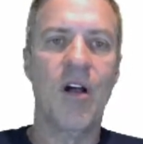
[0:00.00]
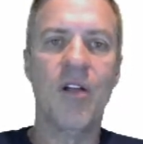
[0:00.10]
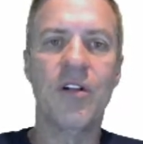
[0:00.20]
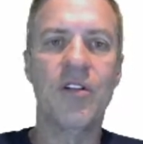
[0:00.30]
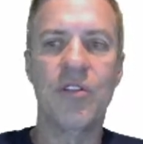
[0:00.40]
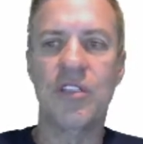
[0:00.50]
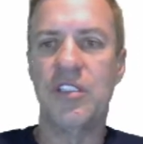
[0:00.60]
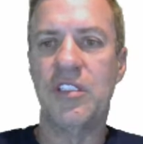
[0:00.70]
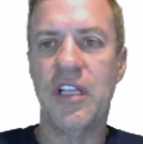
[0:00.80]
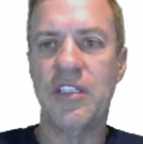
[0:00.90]
all they're doing is
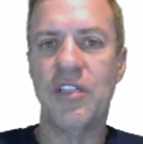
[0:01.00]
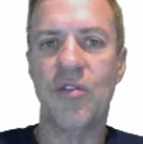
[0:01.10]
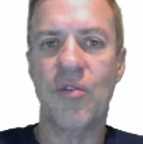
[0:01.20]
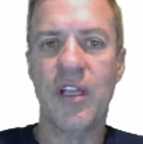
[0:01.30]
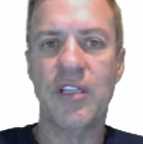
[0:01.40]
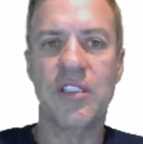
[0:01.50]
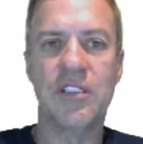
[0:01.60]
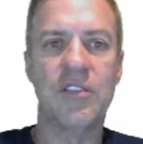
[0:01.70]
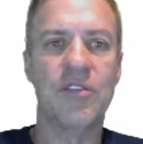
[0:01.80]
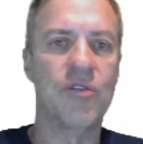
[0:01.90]
just changing
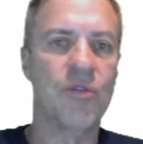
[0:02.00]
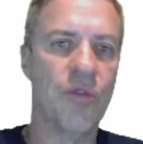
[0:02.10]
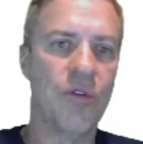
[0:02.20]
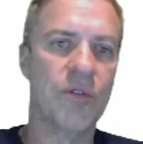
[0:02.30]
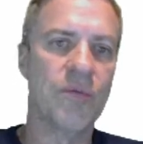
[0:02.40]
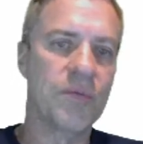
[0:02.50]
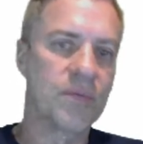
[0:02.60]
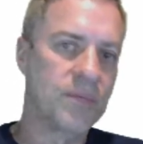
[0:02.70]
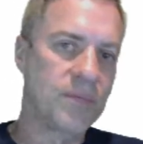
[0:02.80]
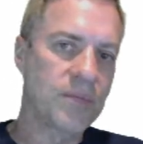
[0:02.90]
directions or
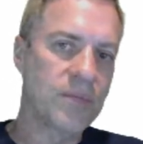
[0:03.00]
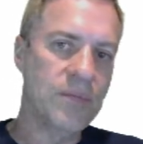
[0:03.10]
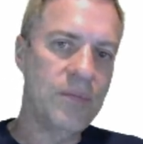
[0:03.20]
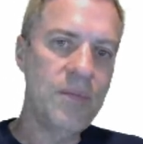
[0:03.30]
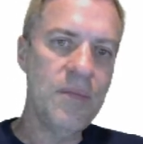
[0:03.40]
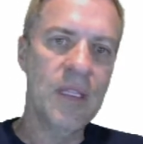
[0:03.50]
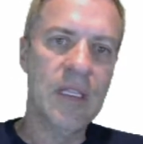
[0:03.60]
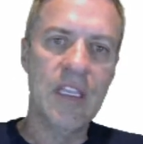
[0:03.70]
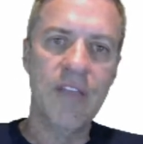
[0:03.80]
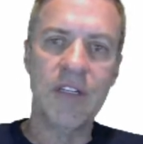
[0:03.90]

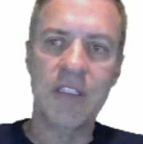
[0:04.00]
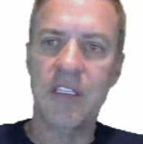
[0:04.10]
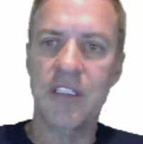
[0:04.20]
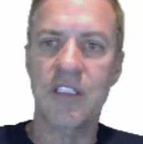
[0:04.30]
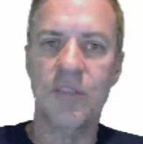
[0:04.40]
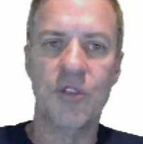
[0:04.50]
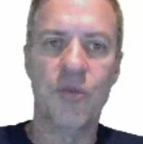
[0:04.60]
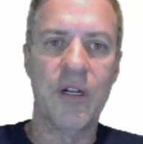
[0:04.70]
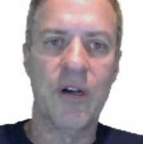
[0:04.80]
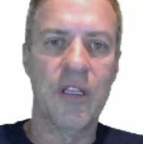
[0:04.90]
giving us distance
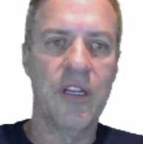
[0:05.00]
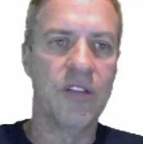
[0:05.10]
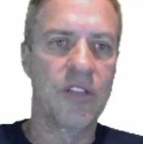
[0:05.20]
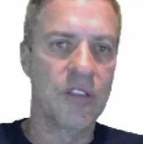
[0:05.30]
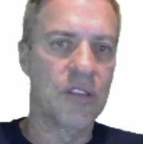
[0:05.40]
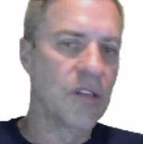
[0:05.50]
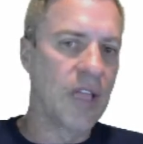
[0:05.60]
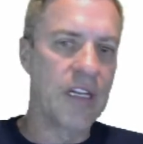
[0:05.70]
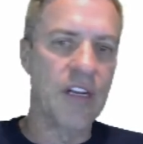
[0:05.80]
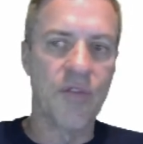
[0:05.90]
between our gears. There's a
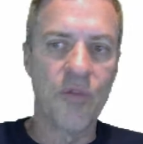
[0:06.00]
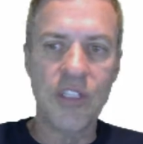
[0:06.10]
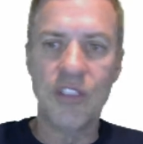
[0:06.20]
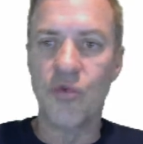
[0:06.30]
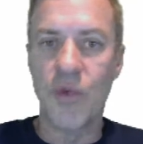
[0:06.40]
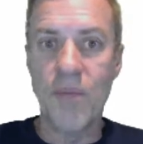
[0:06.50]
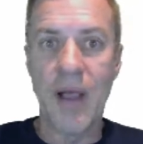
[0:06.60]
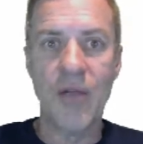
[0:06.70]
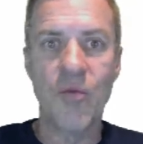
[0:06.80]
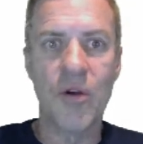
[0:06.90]
lot of different reasons we
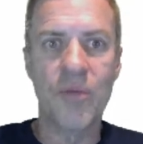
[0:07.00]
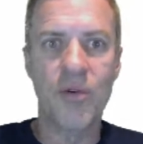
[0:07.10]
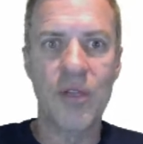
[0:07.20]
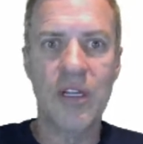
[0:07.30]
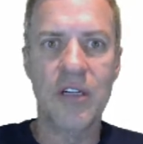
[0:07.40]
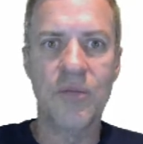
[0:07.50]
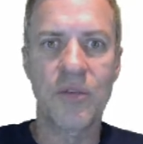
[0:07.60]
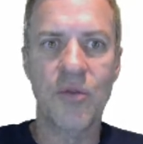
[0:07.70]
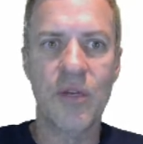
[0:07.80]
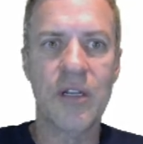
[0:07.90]
might want to put gears
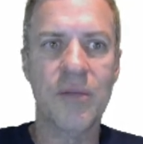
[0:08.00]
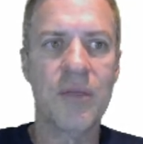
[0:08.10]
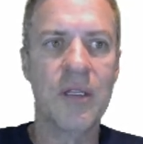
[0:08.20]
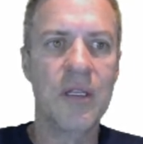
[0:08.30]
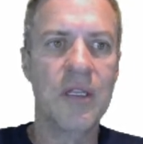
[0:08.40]
between them.